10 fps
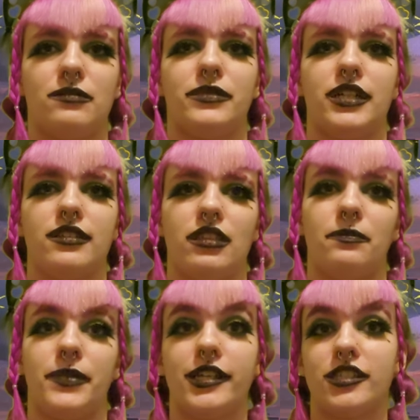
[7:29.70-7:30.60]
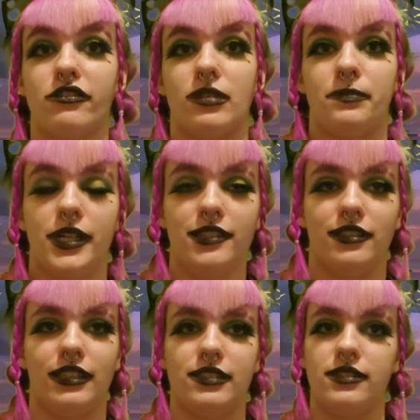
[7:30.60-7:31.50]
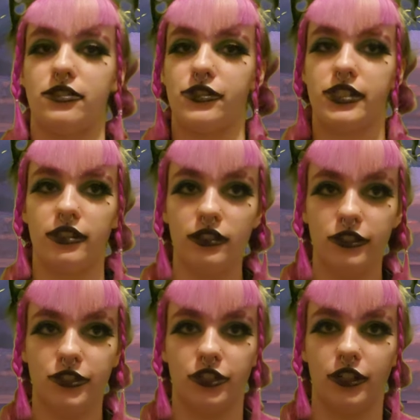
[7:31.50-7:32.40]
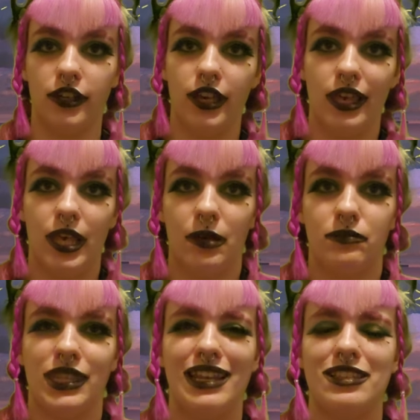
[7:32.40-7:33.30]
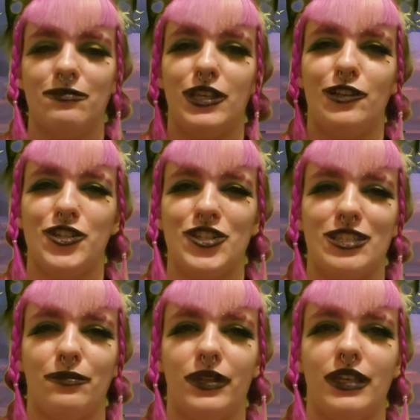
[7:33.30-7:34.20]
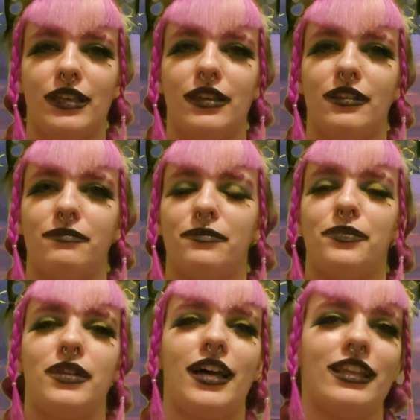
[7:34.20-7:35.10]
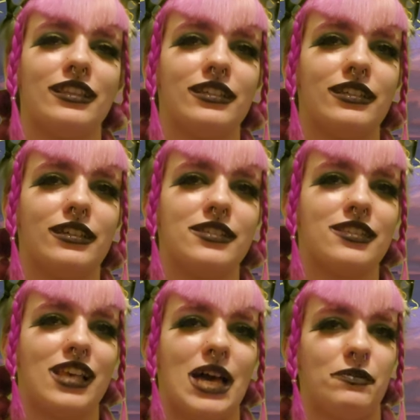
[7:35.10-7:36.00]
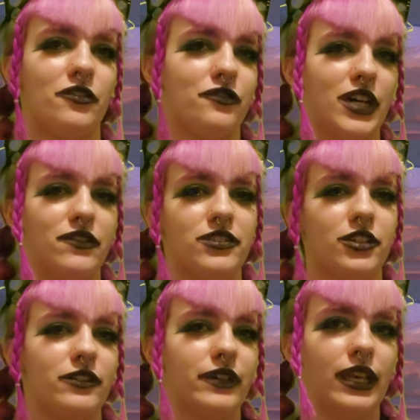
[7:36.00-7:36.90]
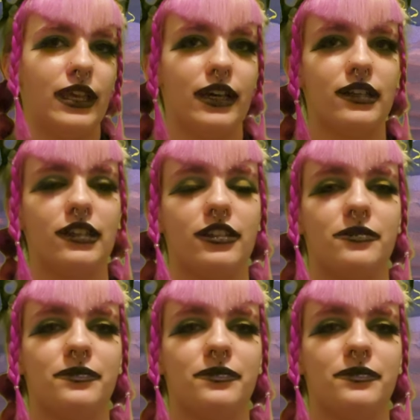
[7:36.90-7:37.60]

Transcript: amongst the best of the best and this is their signature, but that doesn't mean you should simply blindly slap a 5-star rating on it.